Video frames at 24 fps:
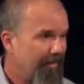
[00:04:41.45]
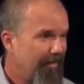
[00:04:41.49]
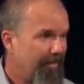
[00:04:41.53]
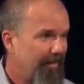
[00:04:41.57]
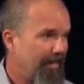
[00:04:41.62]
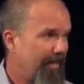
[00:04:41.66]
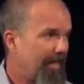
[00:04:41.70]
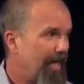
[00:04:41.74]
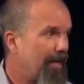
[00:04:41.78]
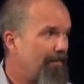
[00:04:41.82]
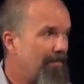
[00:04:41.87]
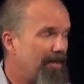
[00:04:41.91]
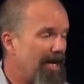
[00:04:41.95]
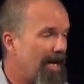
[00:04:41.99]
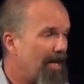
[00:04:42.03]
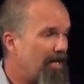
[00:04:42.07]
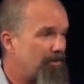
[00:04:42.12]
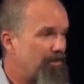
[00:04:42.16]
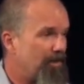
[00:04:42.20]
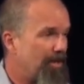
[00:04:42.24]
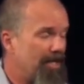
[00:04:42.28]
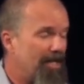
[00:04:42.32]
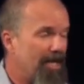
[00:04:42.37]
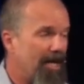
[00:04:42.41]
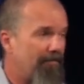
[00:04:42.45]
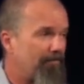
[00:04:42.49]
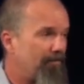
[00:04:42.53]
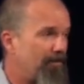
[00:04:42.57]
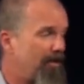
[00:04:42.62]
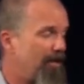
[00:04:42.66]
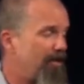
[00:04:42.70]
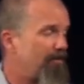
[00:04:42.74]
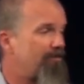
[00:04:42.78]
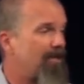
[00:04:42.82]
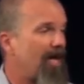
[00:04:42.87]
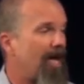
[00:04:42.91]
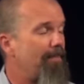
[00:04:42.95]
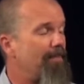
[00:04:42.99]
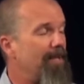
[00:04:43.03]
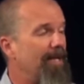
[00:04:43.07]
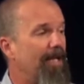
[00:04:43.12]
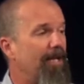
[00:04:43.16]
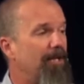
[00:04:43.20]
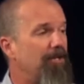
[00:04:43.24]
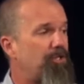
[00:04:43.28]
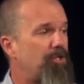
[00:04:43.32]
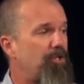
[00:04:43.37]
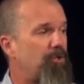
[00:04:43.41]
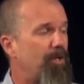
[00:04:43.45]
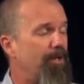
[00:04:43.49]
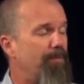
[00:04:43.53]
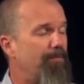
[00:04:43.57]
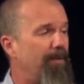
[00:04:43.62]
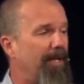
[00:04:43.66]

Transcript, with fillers: And I got to be honest with you, never in our time in history,